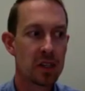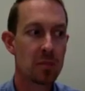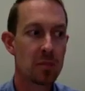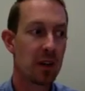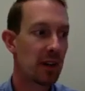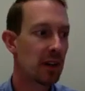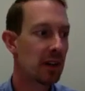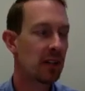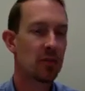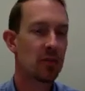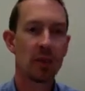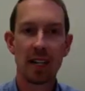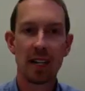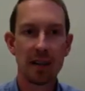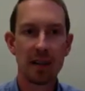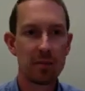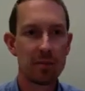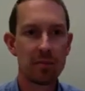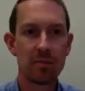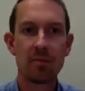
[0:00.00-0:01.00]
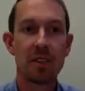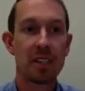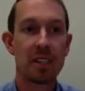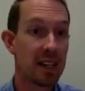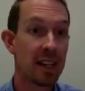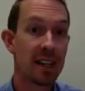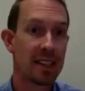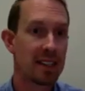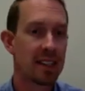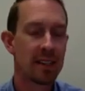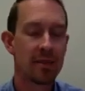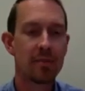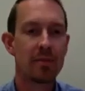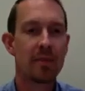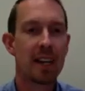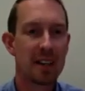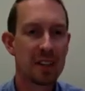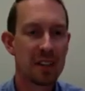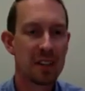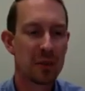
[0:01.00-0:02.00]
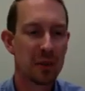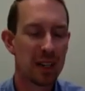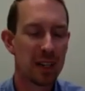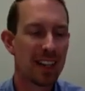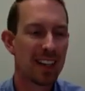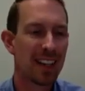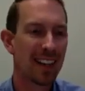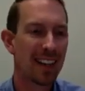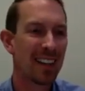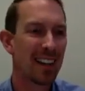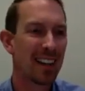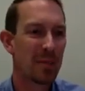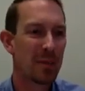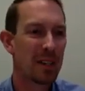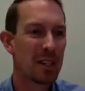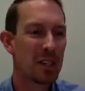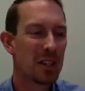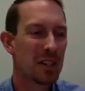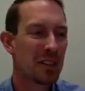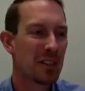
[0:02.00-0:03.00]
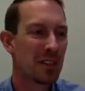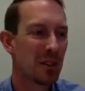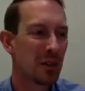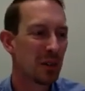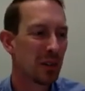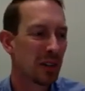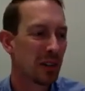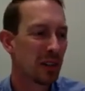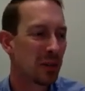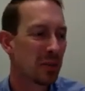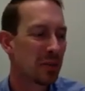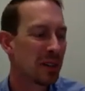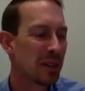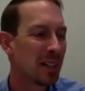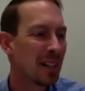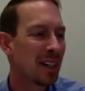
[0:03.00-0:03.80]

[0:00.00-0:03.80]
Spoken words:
is part of what I'm discussing next week, I think I mentioned earlier.